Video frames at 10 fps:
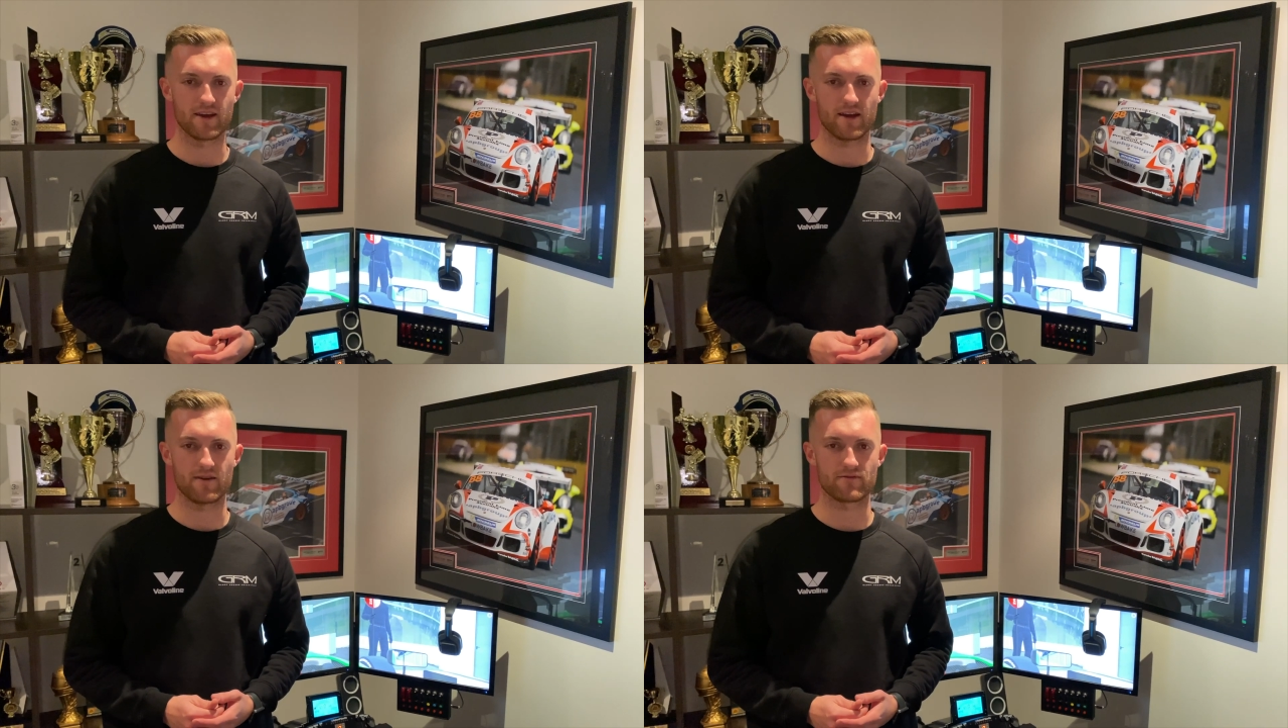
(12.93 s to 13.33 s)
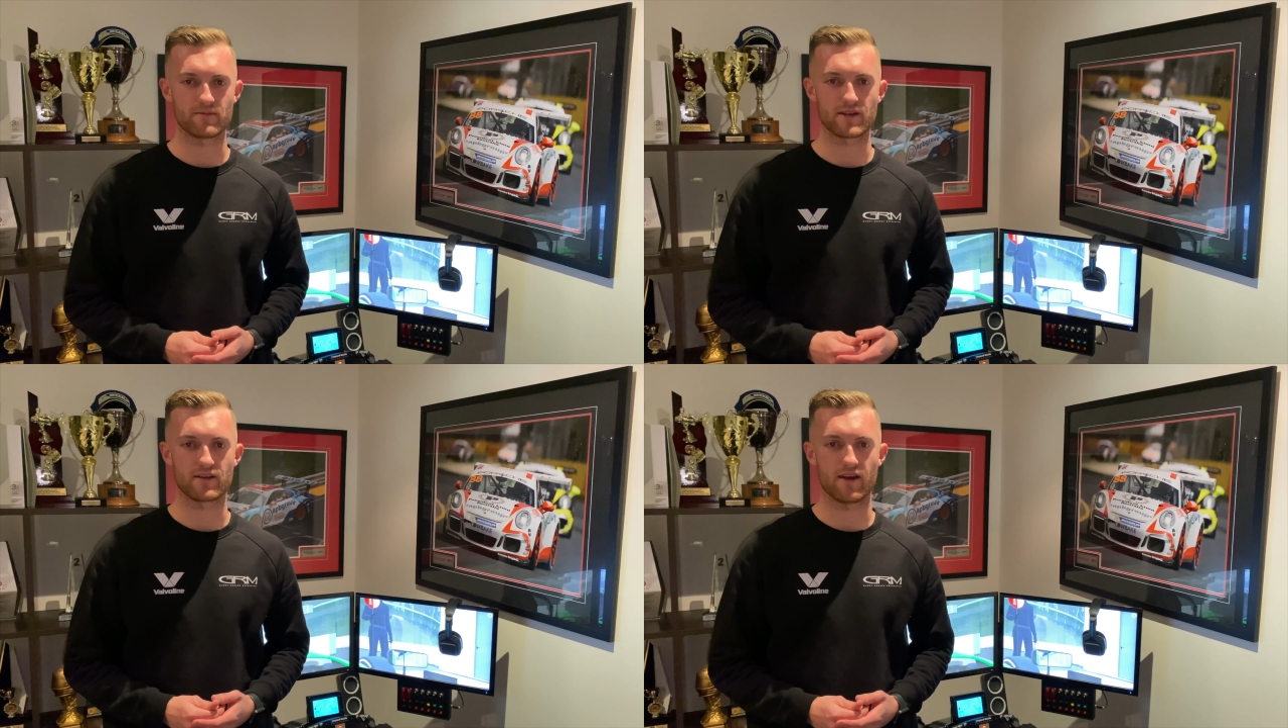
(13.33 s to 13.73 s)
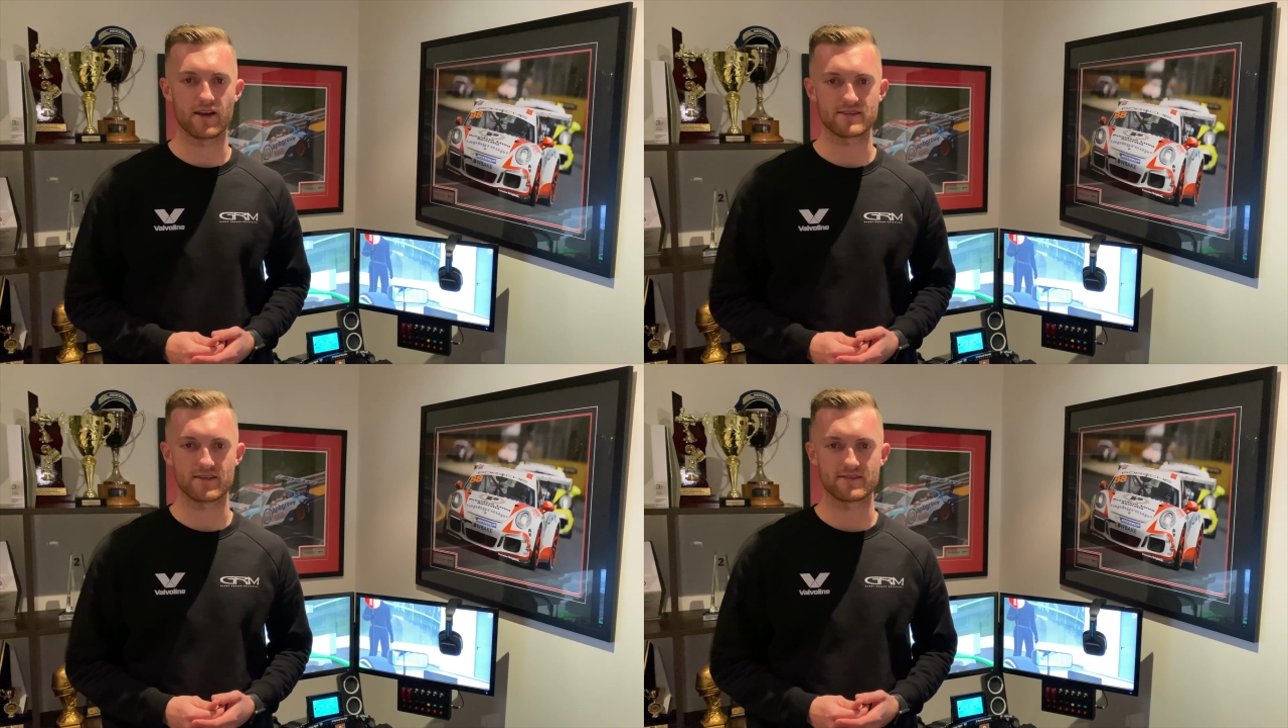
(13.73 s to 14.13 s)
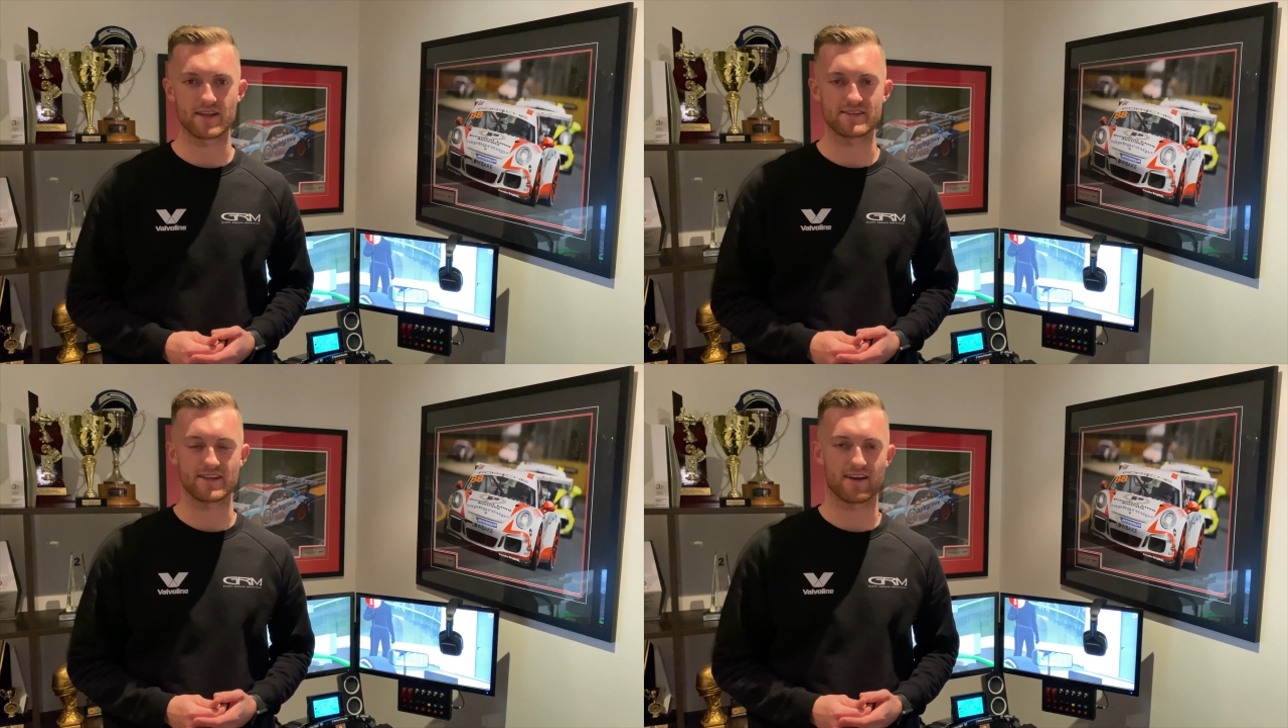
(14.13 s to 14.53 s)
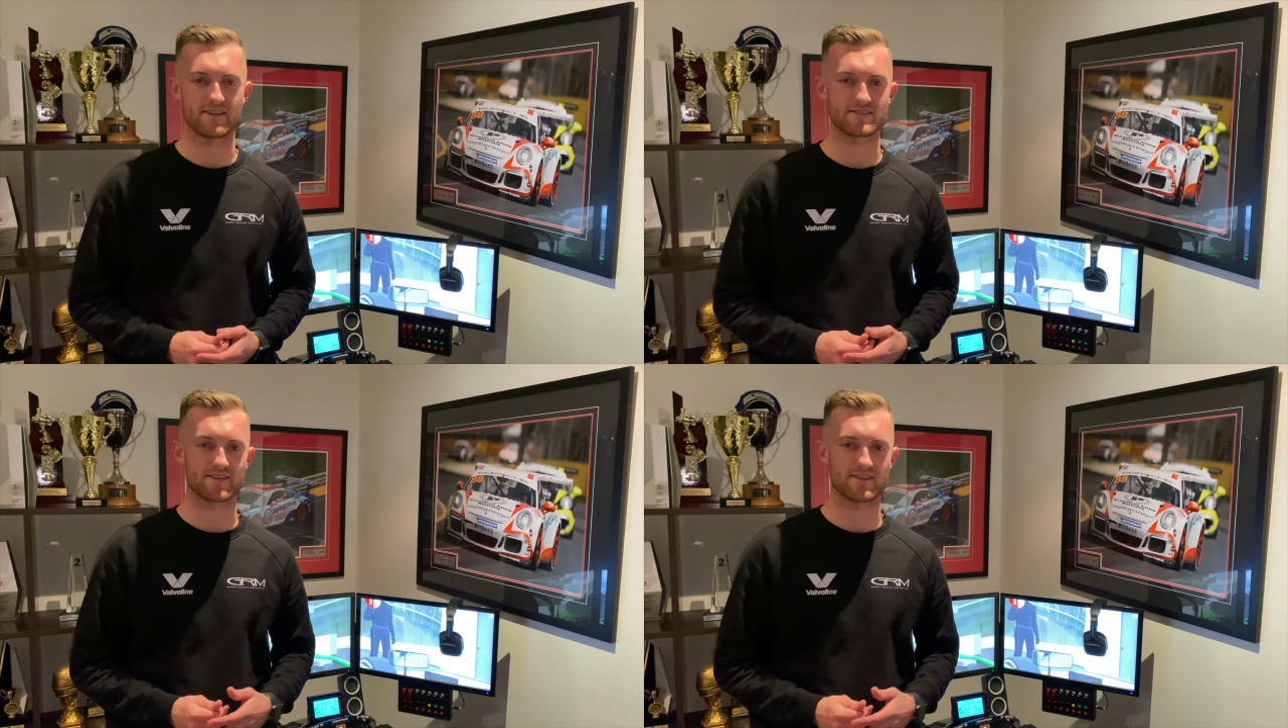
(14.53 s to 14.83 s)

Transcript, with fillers: um, from the guys at TCR.